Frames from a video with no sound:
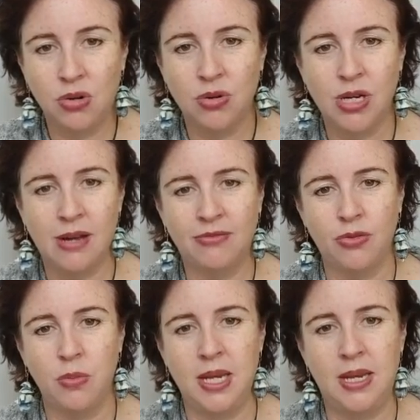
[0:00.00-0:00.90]
good enough for
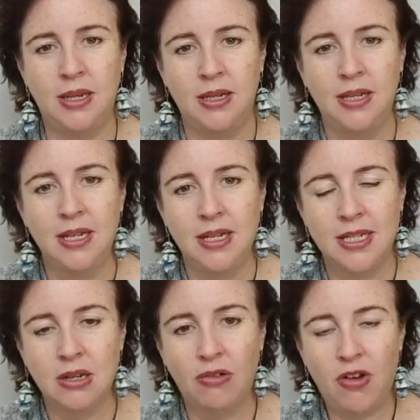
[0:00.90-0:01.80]
me.
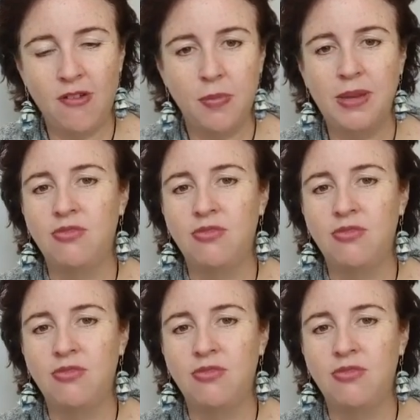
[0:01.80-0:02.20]
So if I've been